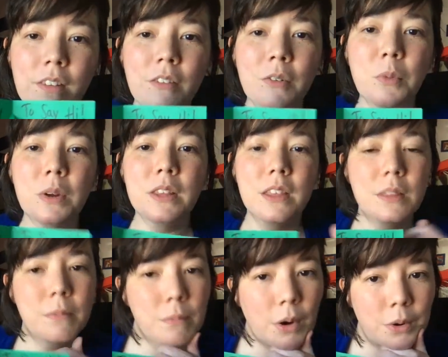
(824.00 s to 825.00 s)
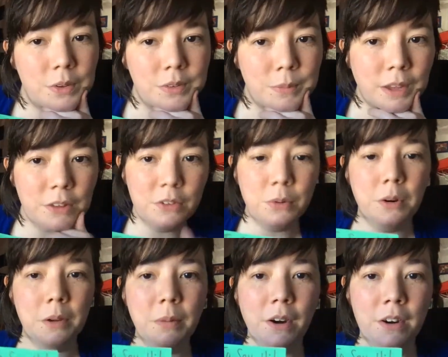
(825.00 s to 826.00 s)
really the most
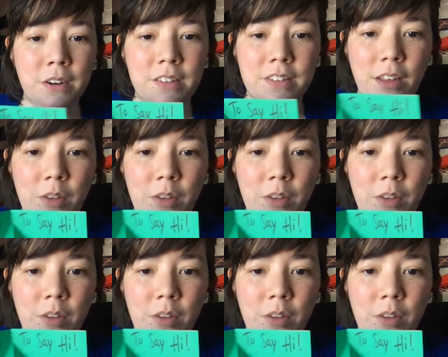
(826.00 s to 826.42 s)
mandatory part is that